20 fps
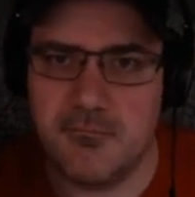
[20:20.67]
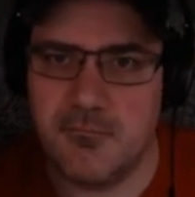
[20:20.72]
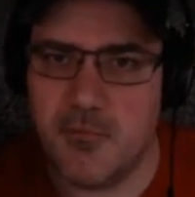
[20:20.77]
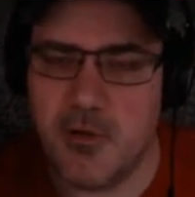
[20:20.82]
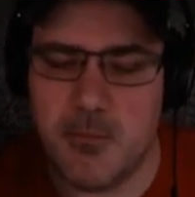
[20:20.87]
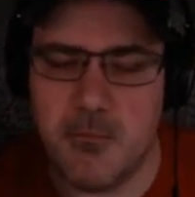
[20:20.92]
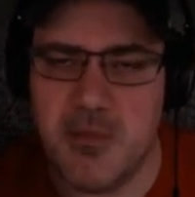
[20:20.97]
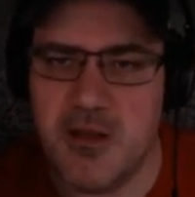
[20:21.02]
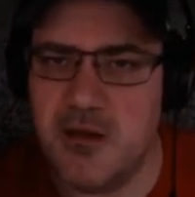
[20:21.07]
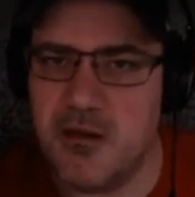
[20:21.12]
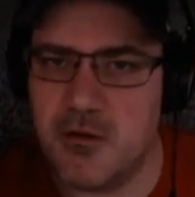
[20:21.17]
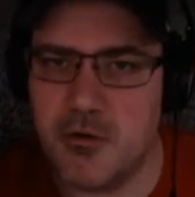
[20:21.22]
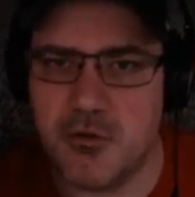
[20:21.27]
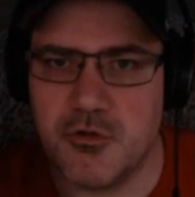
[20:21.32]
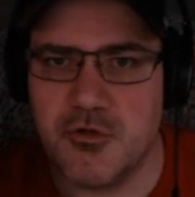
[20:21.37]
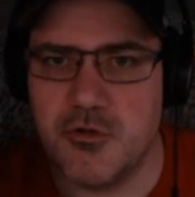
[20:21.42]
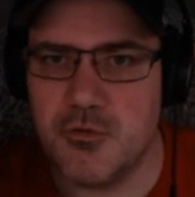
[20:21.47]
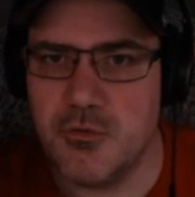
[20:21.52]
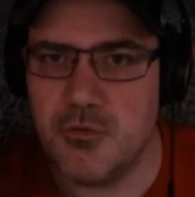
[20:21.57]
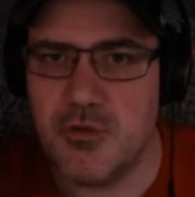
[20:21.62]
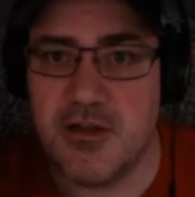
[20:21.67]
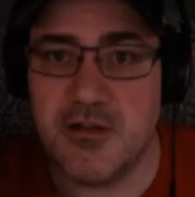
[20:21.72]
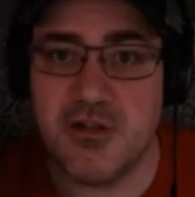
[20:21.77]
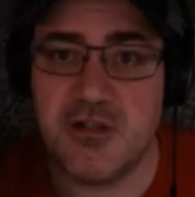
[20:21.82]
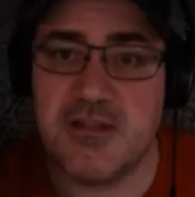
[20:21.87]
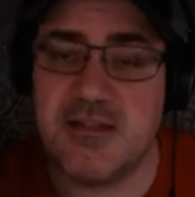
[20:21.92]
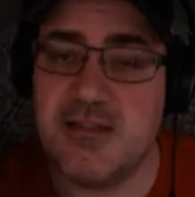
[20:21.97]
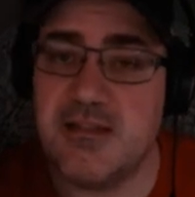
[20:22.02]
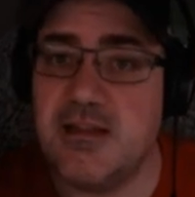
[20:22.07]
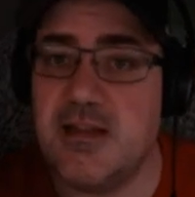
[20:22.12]
a minute or two and
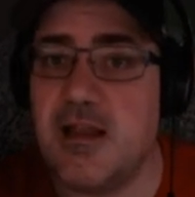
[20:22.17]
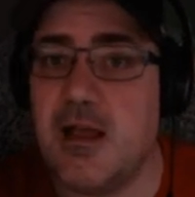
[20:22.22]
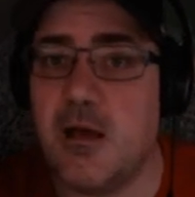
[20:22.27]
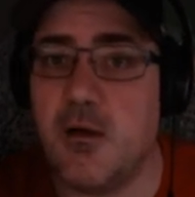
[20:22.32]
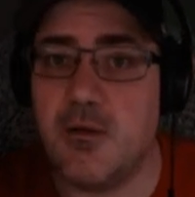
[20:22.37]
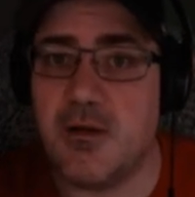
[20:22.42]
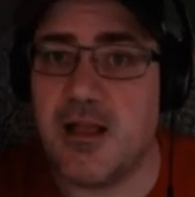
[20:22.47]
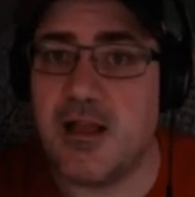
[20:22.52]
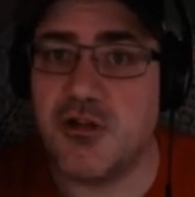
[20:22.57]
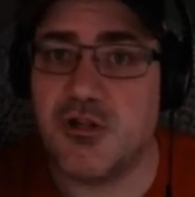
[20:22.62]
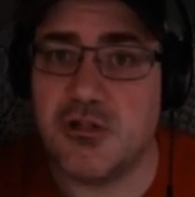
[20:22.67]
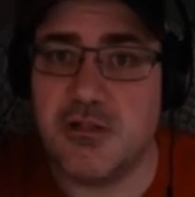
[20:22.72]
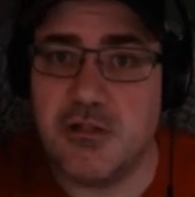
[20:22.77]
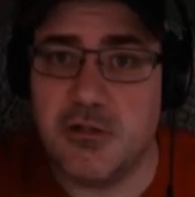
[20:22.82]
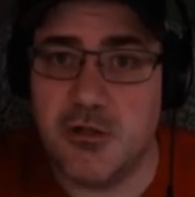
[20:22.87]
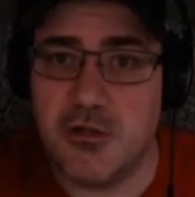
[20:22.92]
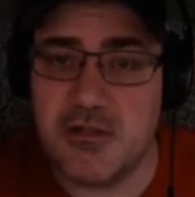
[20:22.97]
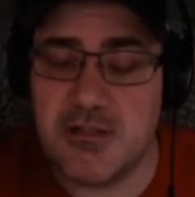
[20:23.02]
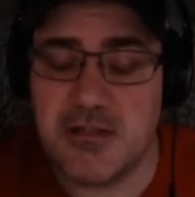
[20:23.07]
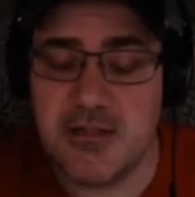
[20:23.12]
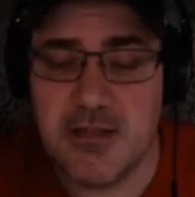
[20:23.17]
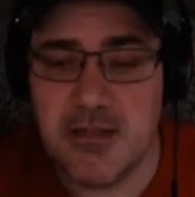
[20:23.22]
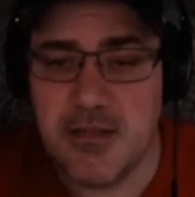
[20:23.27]
just see how it actually looks.